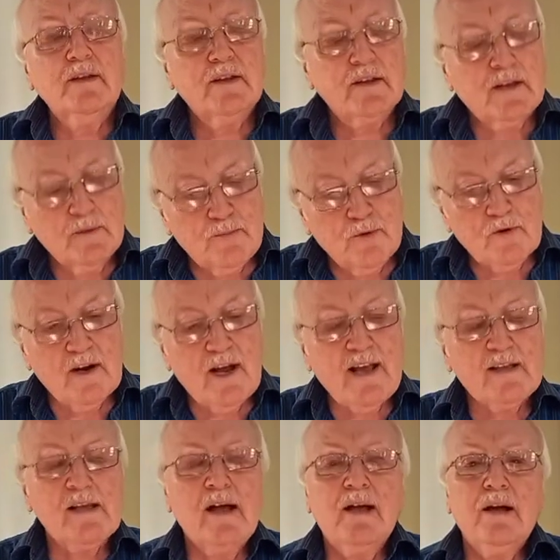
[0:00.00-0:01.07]
the Kippurah,
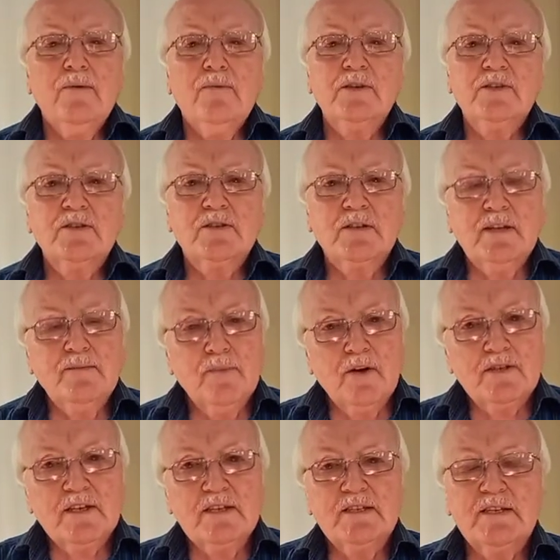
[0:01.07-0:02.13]
which is the
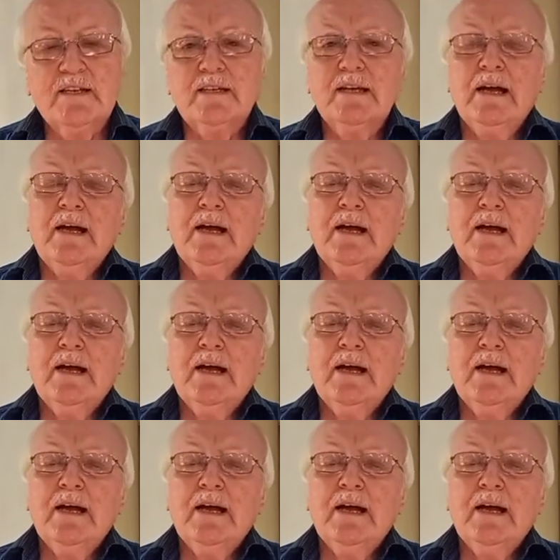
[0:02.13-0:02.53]
mercy seat.